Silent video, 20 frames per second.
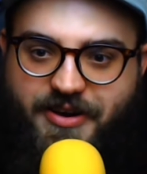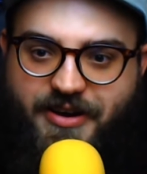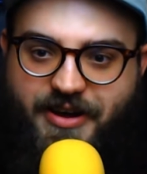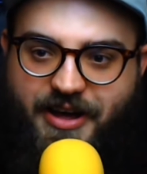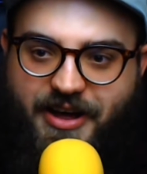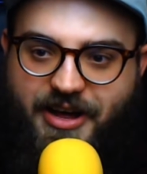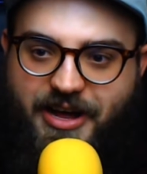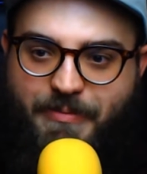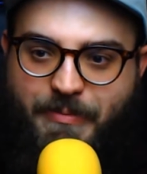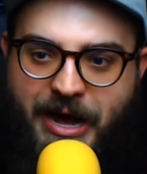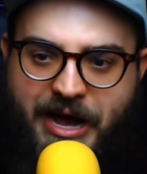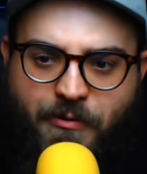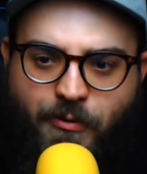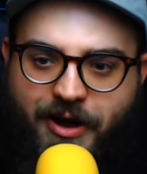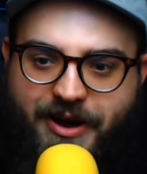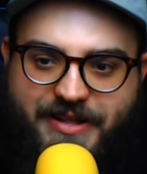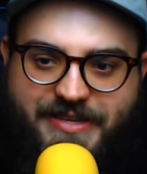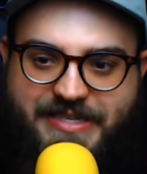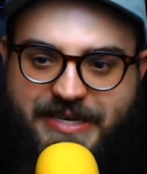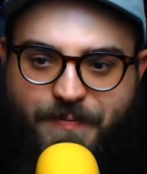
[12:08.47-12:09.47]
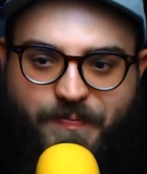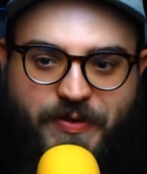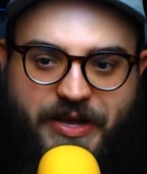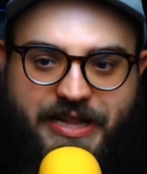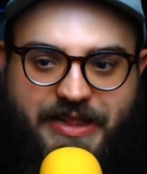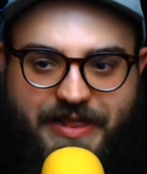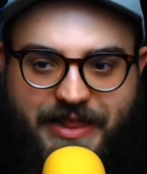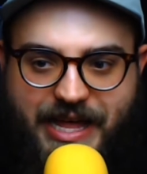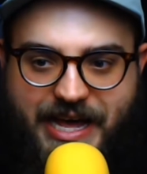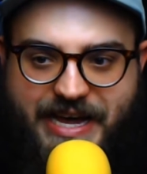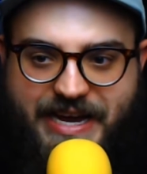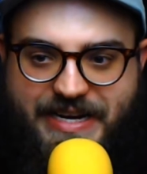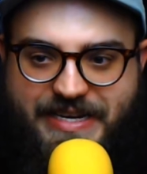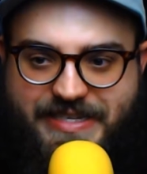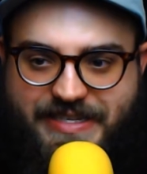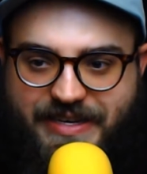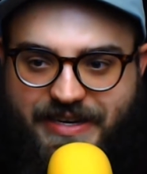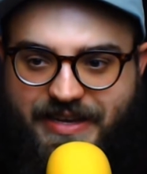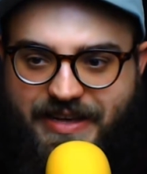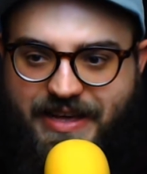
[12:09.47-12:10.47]
I wanted something
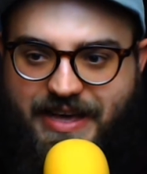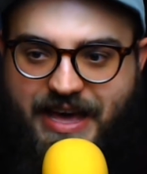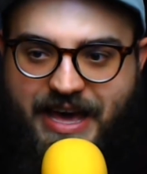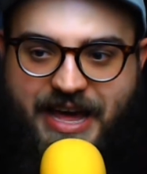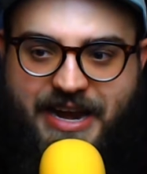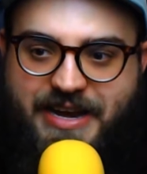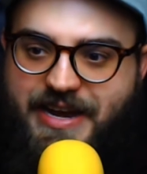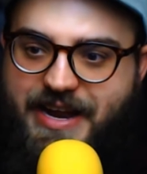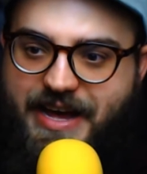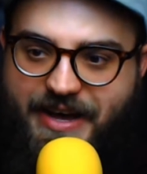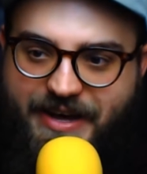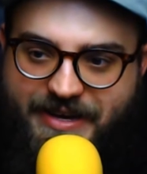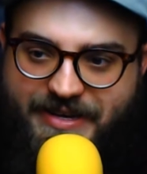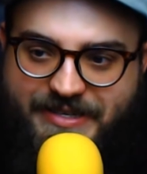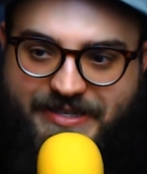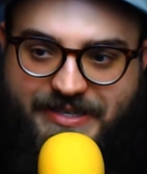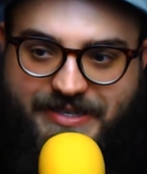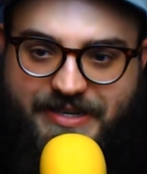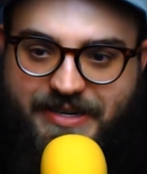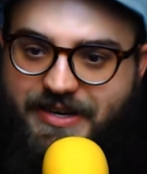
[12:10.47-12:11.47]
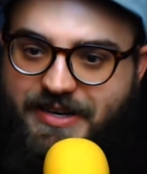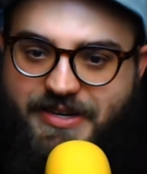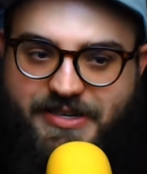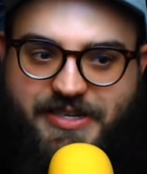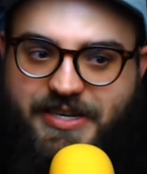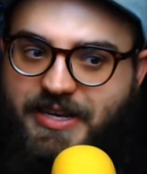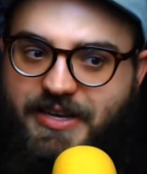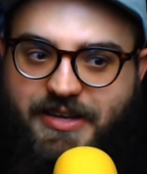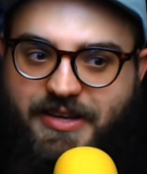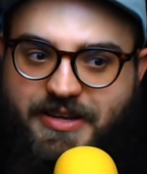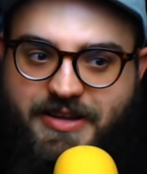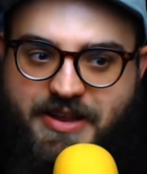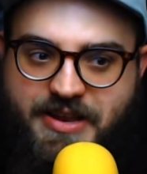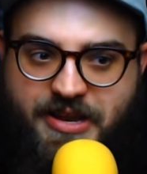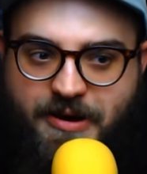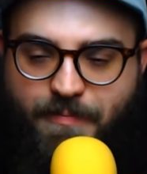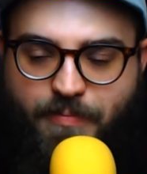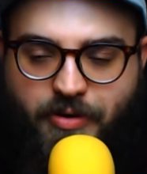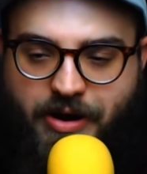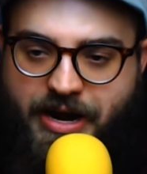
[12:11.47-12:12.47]
light and nice to
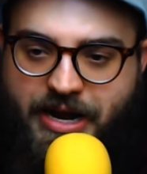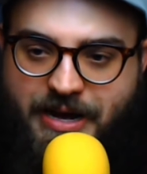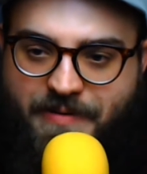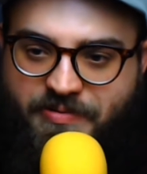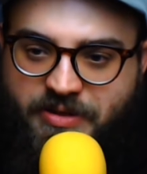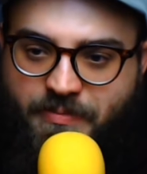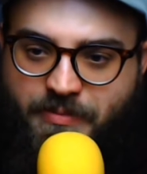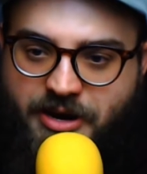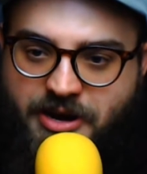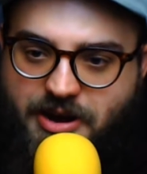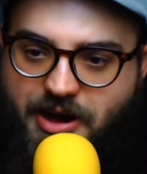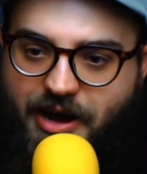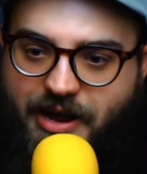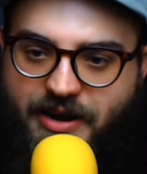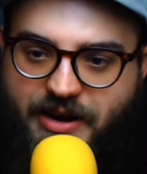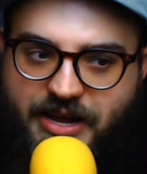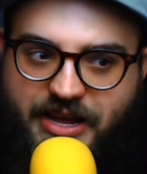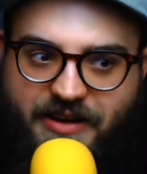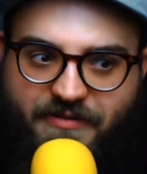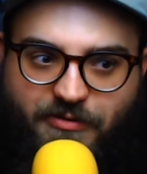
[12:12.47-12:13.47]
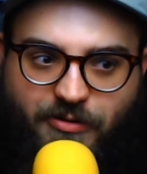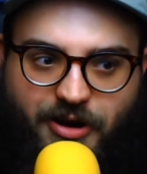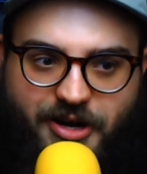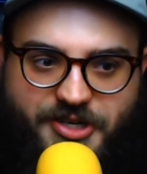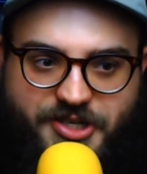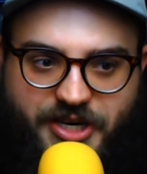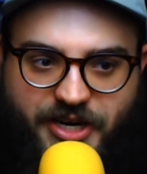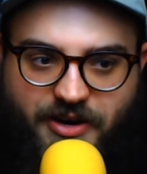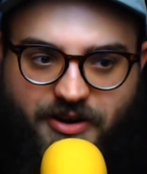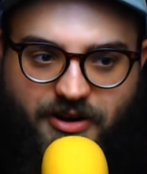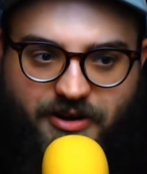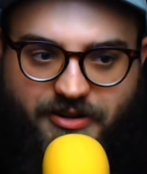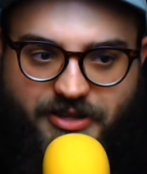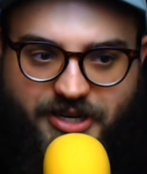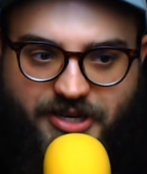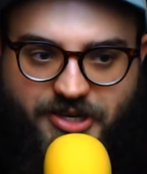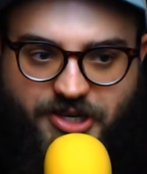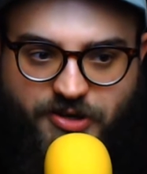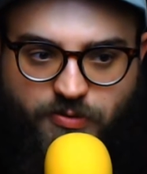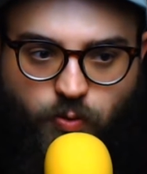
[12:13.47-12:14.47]
break up the monotony of watching all
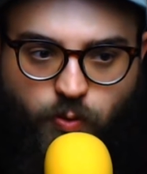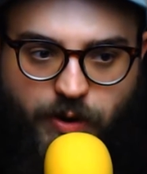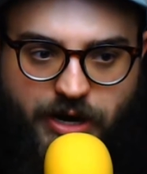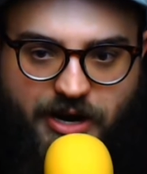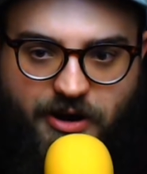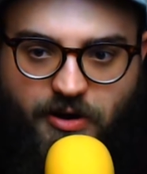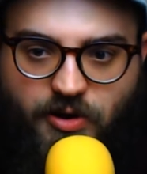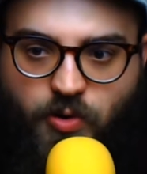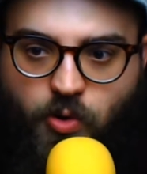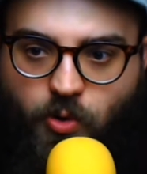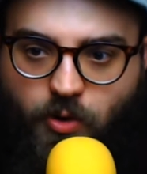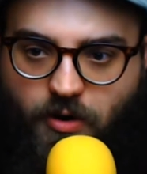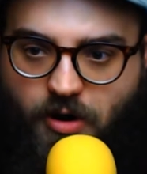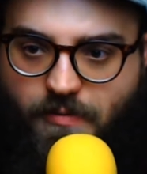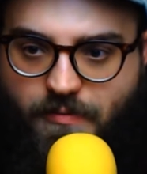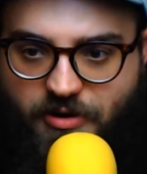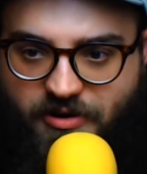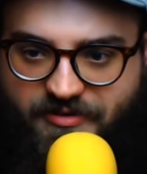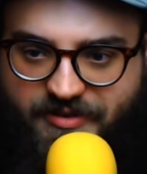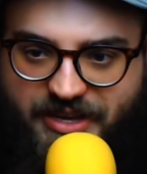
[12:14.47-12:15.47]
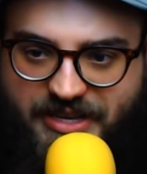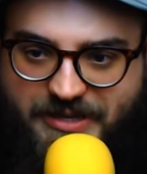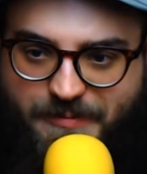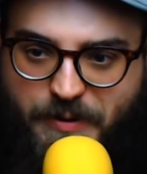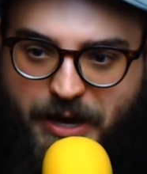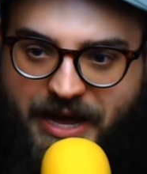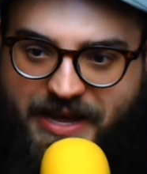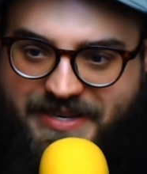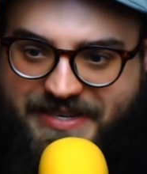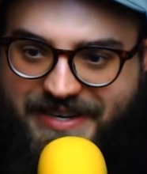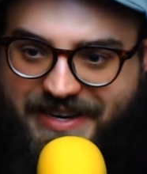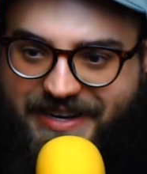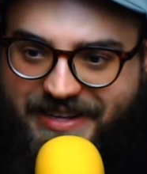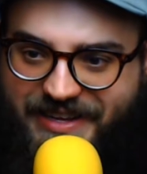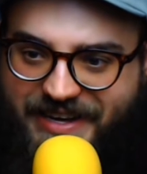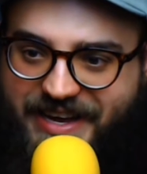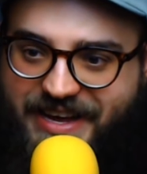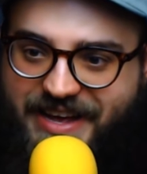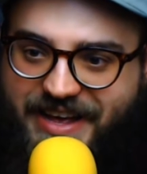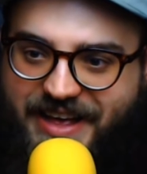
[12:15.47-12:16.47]
these weird horror movies,
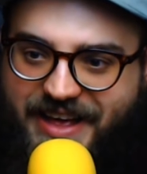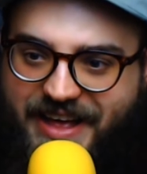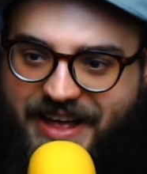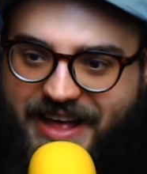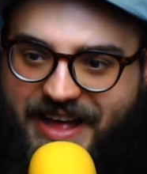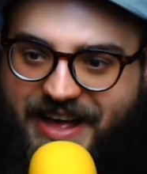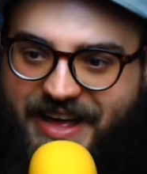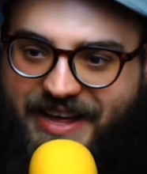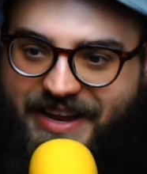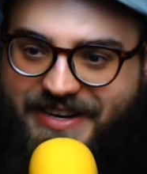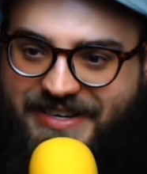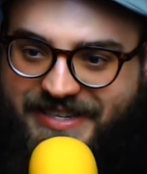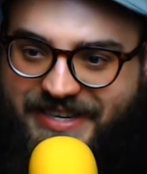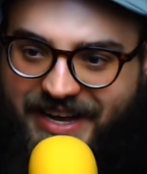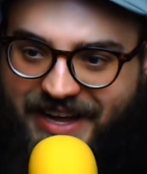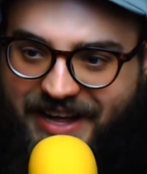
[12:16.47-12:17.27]
basically. And